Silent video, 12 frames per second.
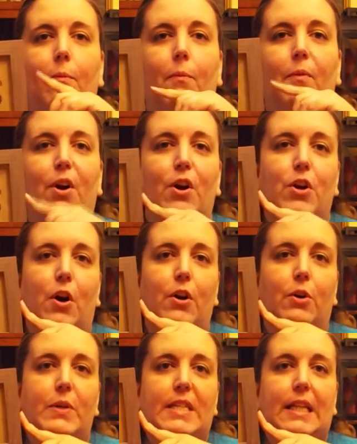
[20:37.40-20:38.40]
When our daughter
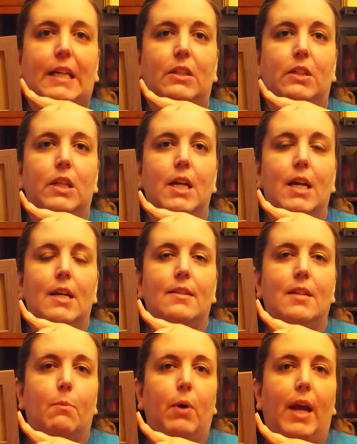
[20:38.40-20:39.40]
was little,
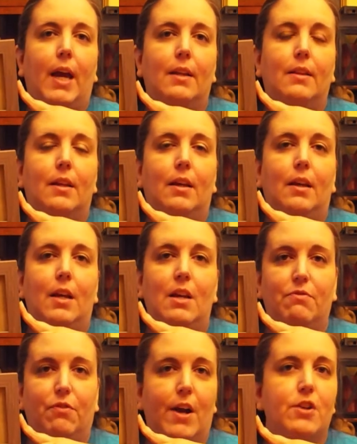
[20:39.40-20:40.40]
Subway had the Eat
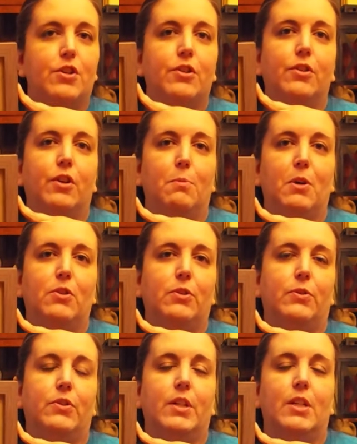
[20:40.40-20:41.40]
Fresh
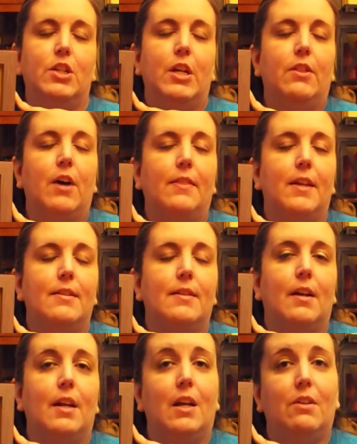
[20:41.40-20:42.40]
commercials, and she thought they said
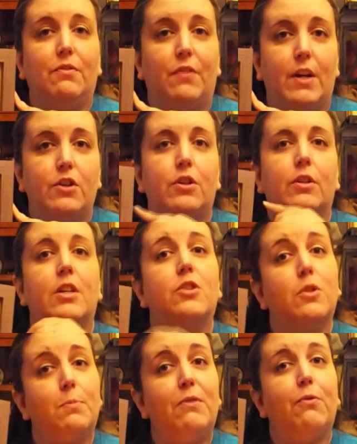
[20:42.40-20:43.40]
eat fish. This was
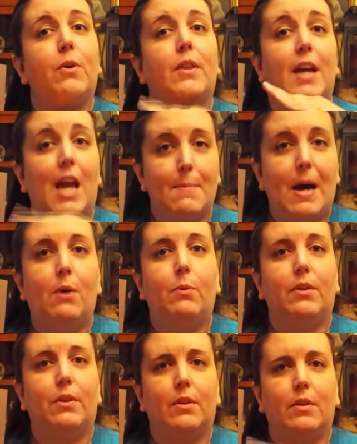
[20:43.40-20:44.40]
before they came out
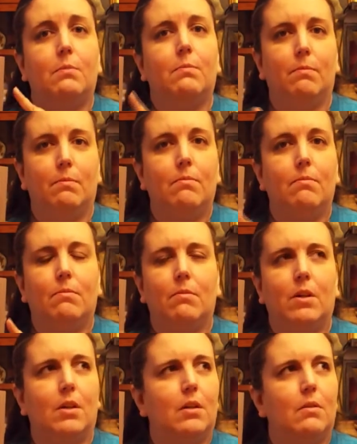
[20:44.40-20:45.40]
with the, I
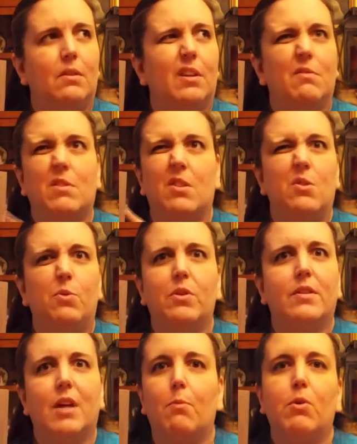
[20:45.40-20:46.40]
think it was a tuna
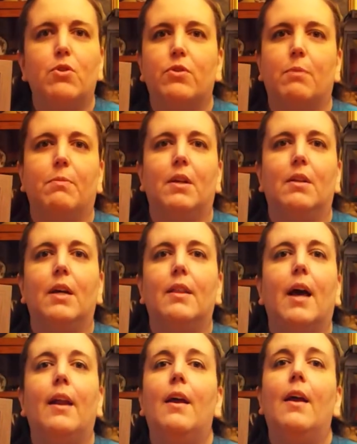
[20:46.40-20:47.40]
sandwich or something like
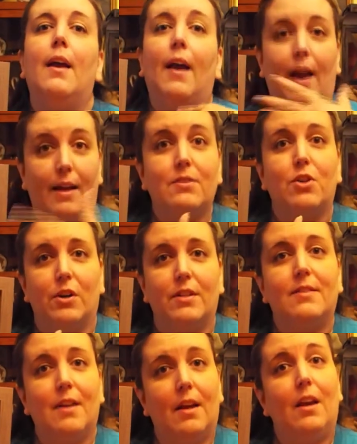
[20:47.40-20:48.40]
that, and started
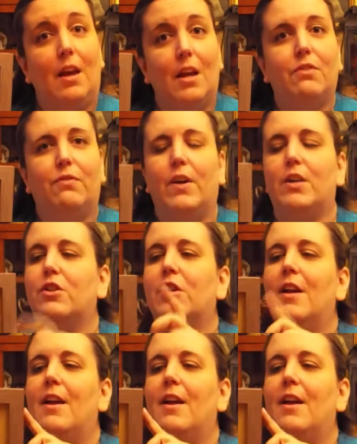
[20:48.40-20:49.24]
saying eat fish.